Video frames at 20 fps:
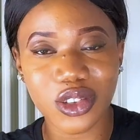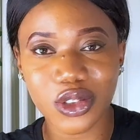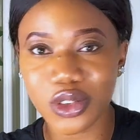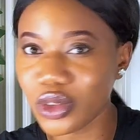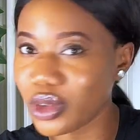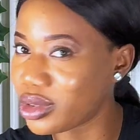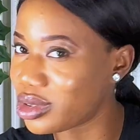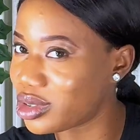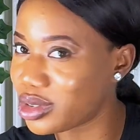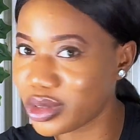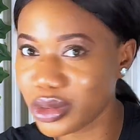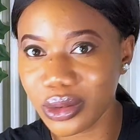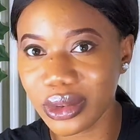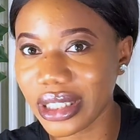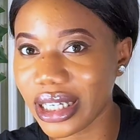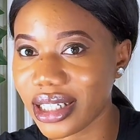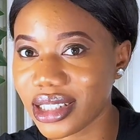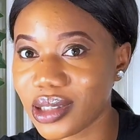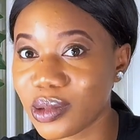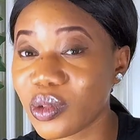Don't do
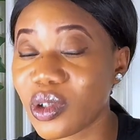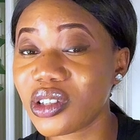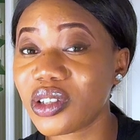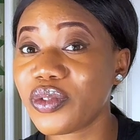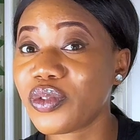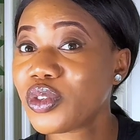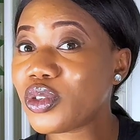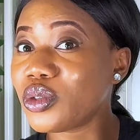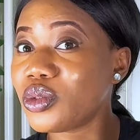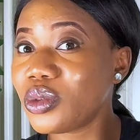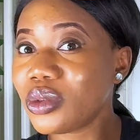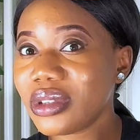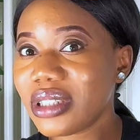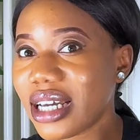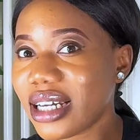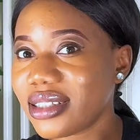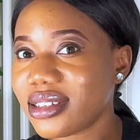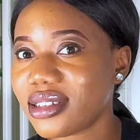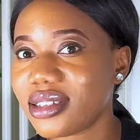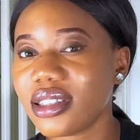that, because if you do
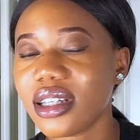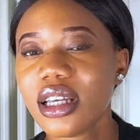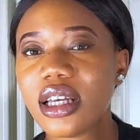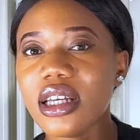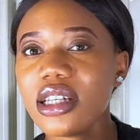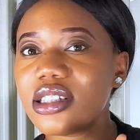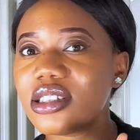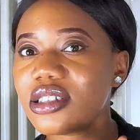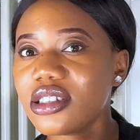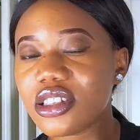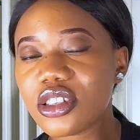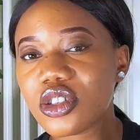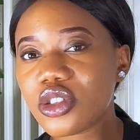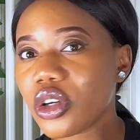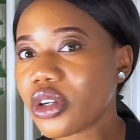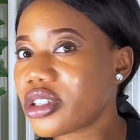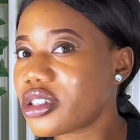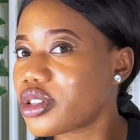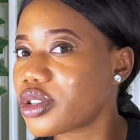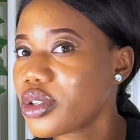that,
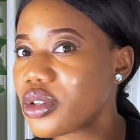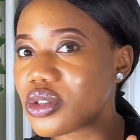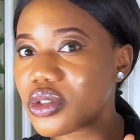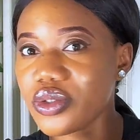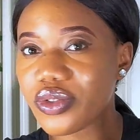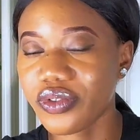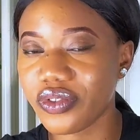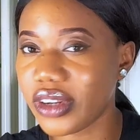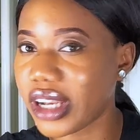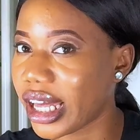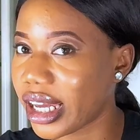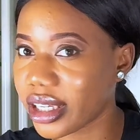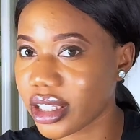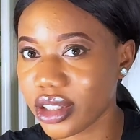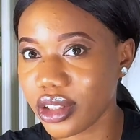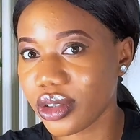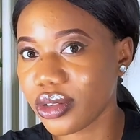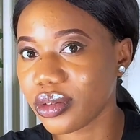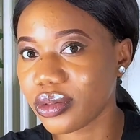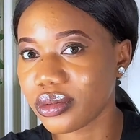TikTok is going to flag
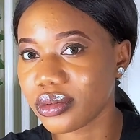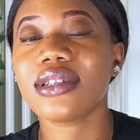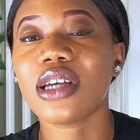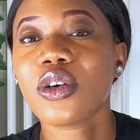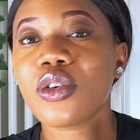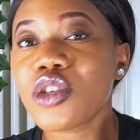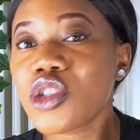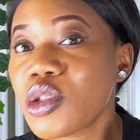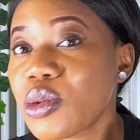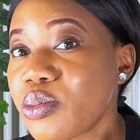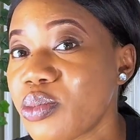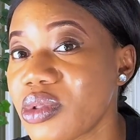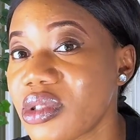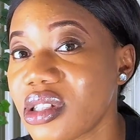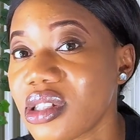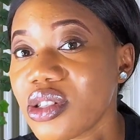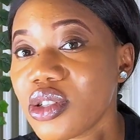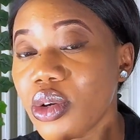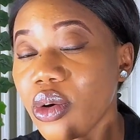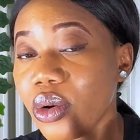you. You are going to put
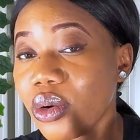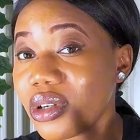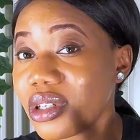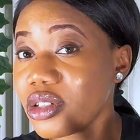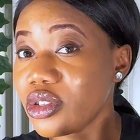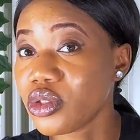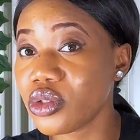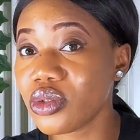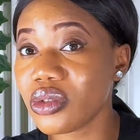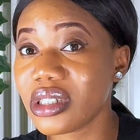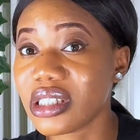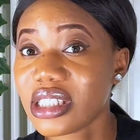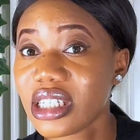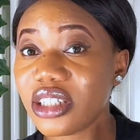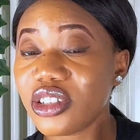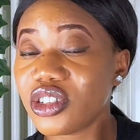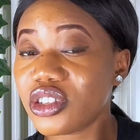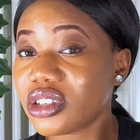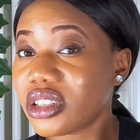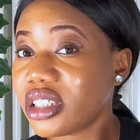in your new
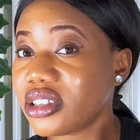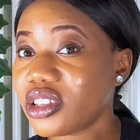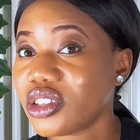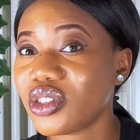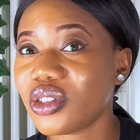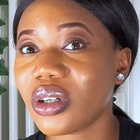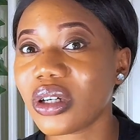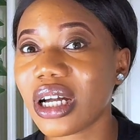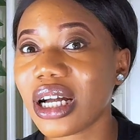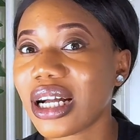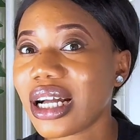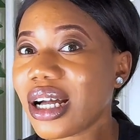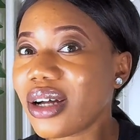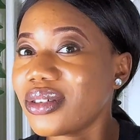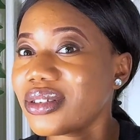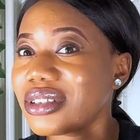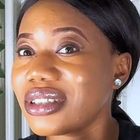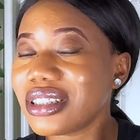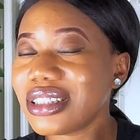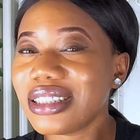international TikTok
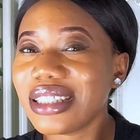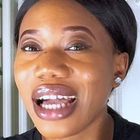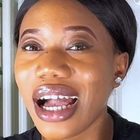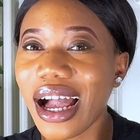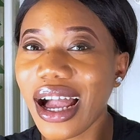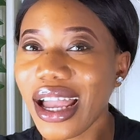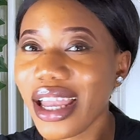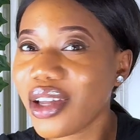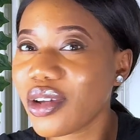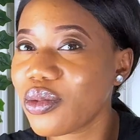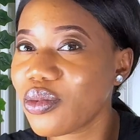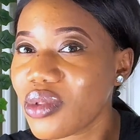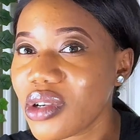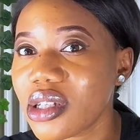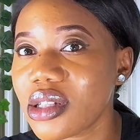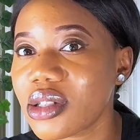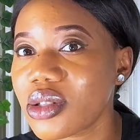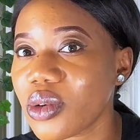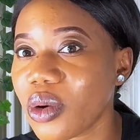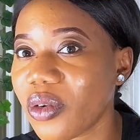account in high
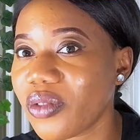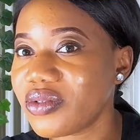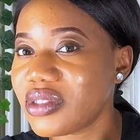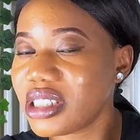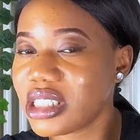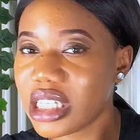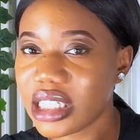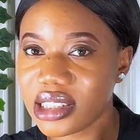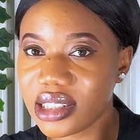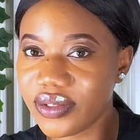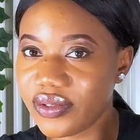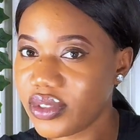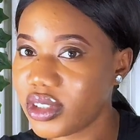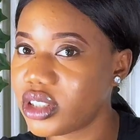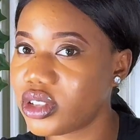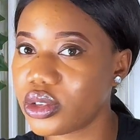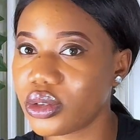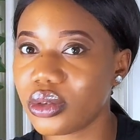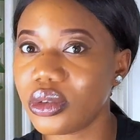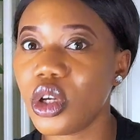risk of
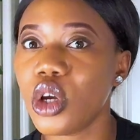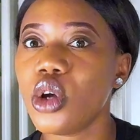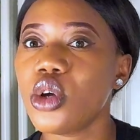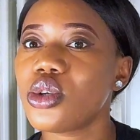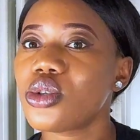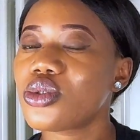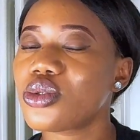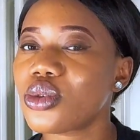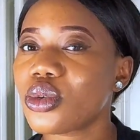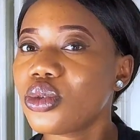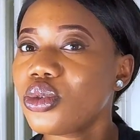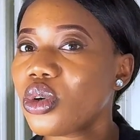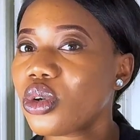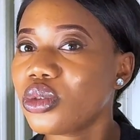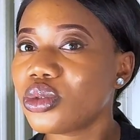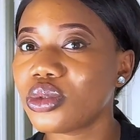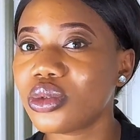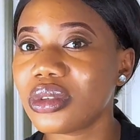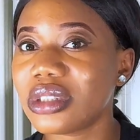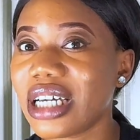deactivation. So
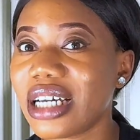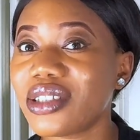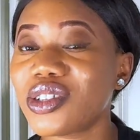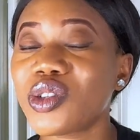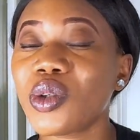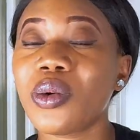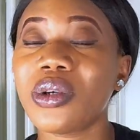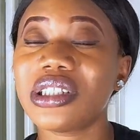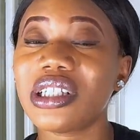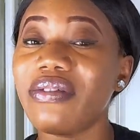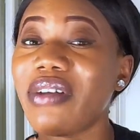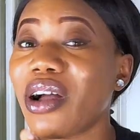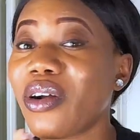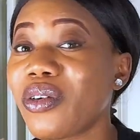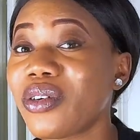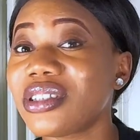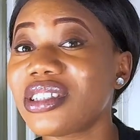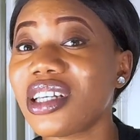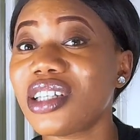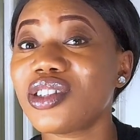don't do that. So whatever
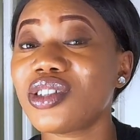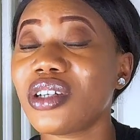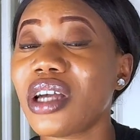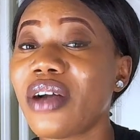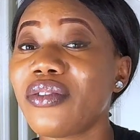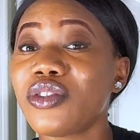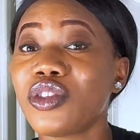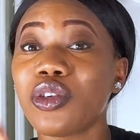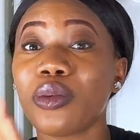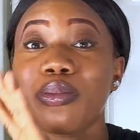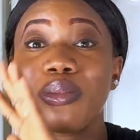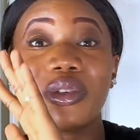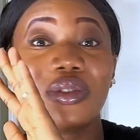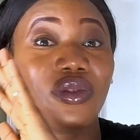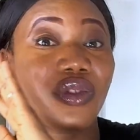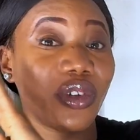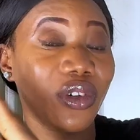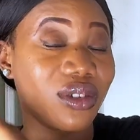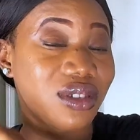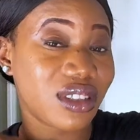content you have in your
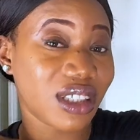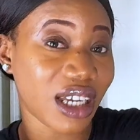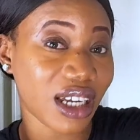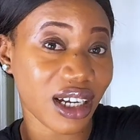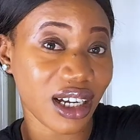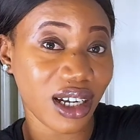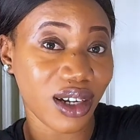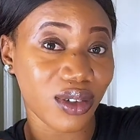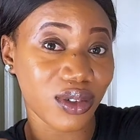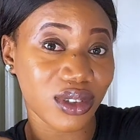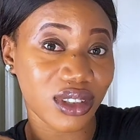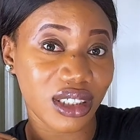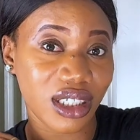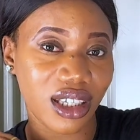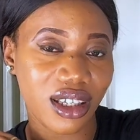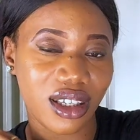previous account,